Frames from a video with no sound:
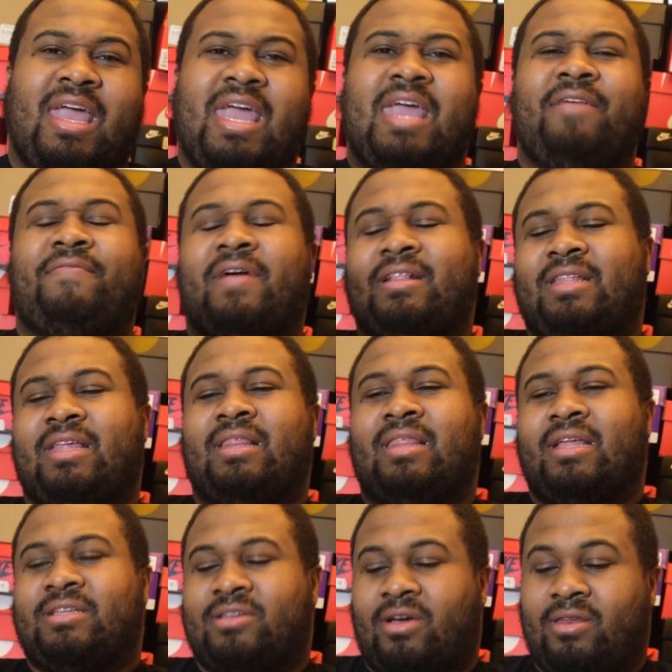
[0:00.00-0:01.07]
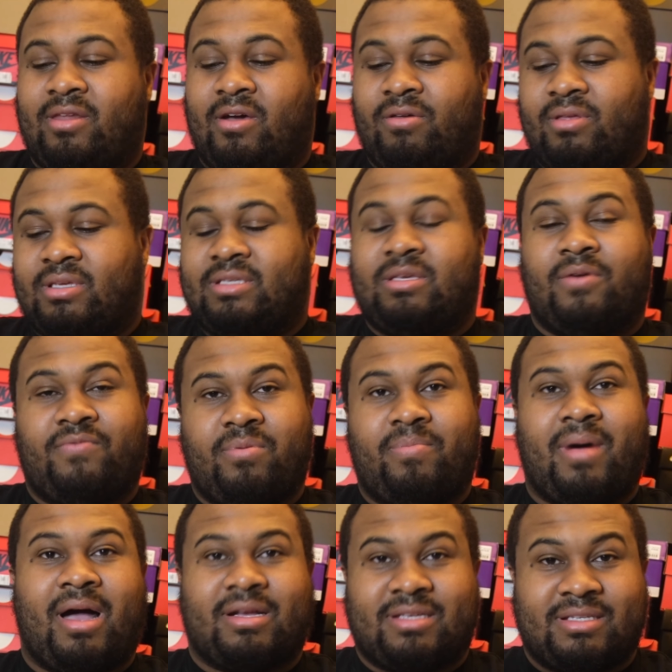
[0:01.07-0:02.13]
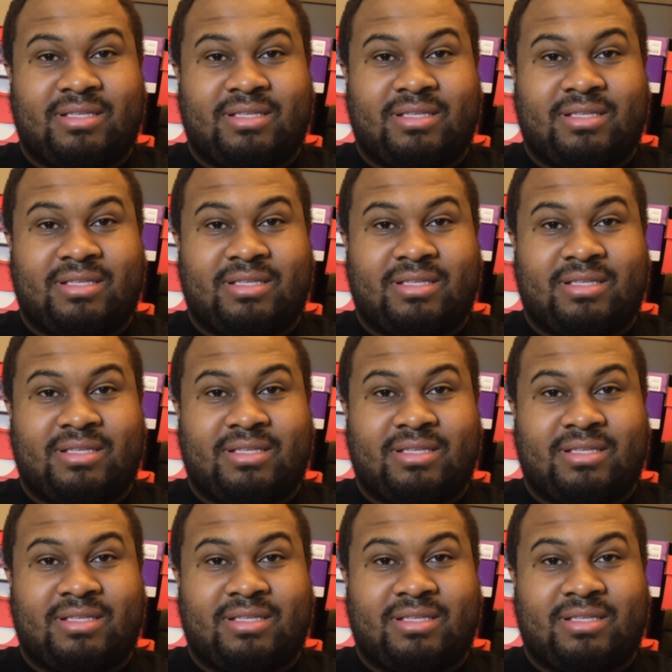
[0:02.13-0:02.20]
If I didn't let y'all know, the silver box